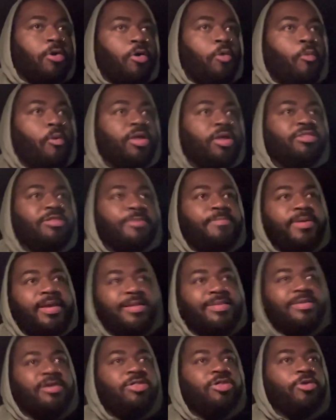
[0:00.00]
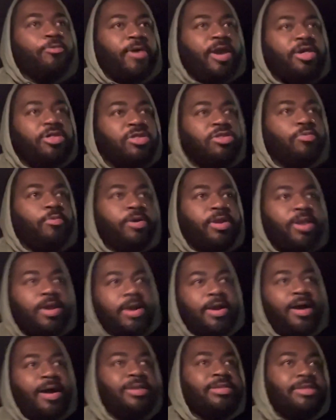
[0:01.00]
Who wants to be in situations where they're
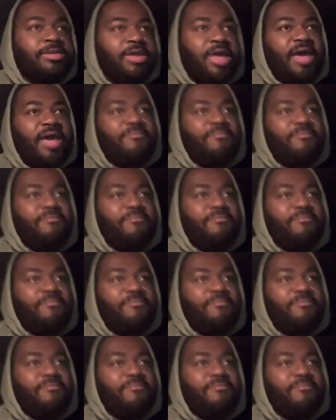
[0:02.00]
constantly